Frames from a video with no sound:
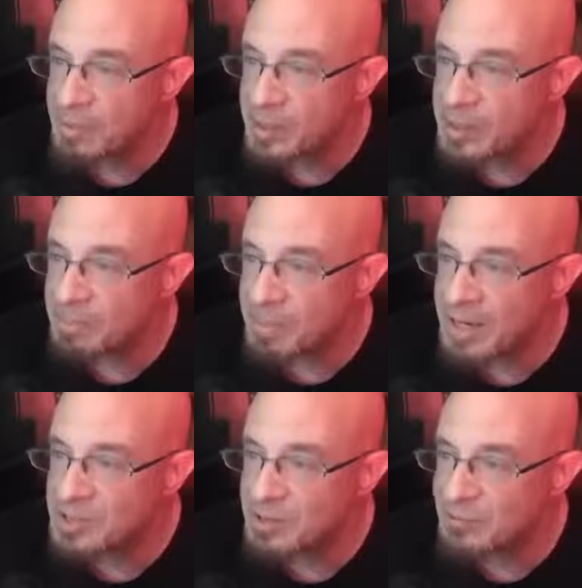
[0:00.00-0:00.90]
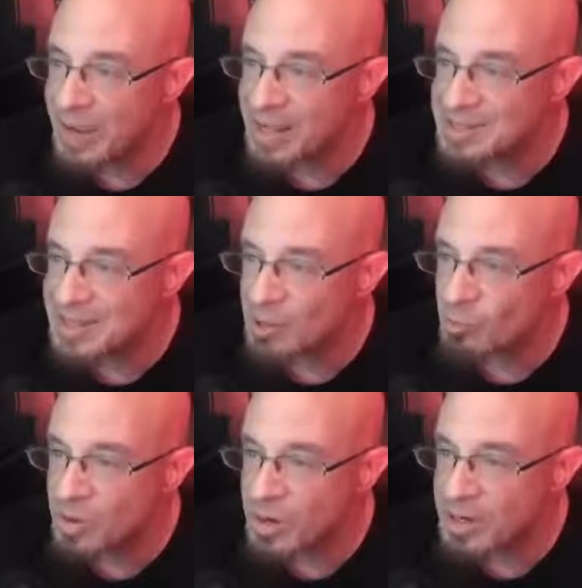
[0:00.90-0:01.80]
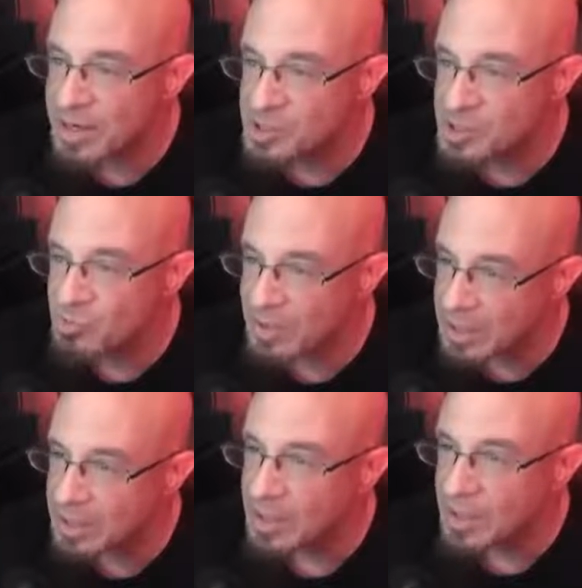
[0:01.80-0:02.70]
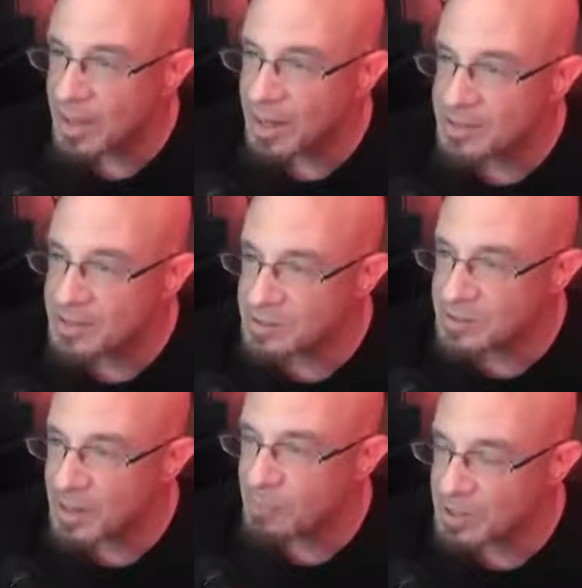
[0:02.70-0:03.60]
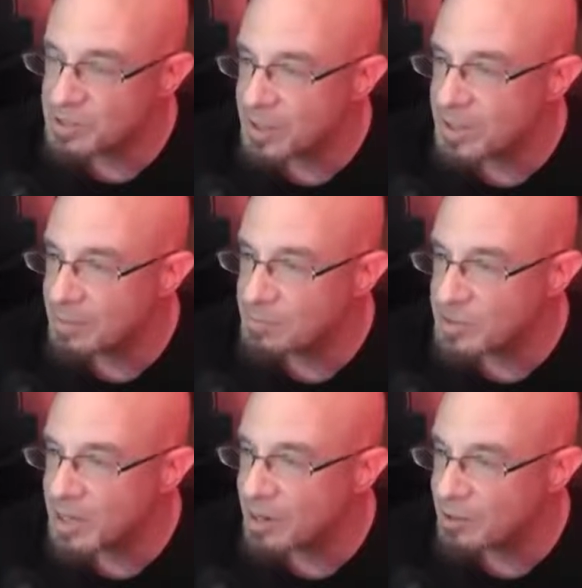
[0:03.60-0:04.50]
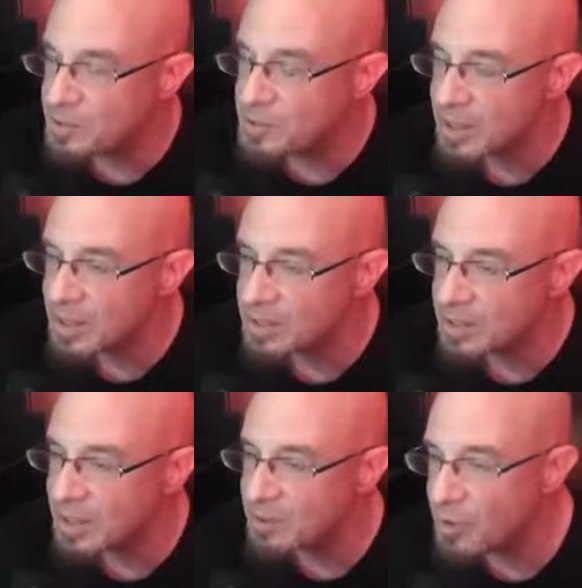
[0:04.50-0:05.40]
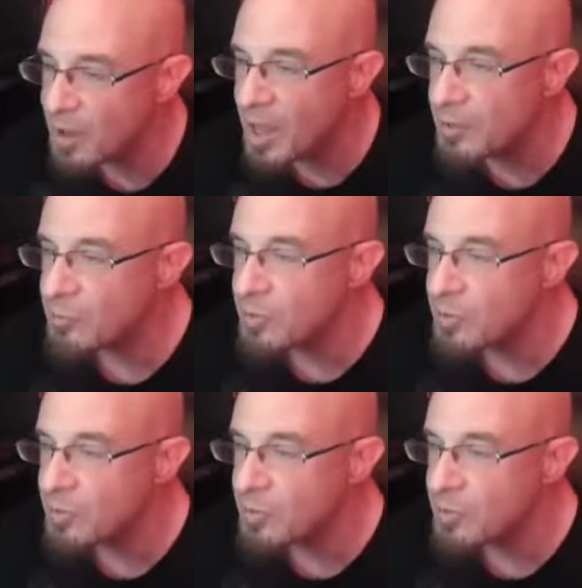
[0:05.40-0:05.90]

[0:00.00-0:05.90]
million, the biggest advance in history at this time when he signed to MCA on this day in 1985.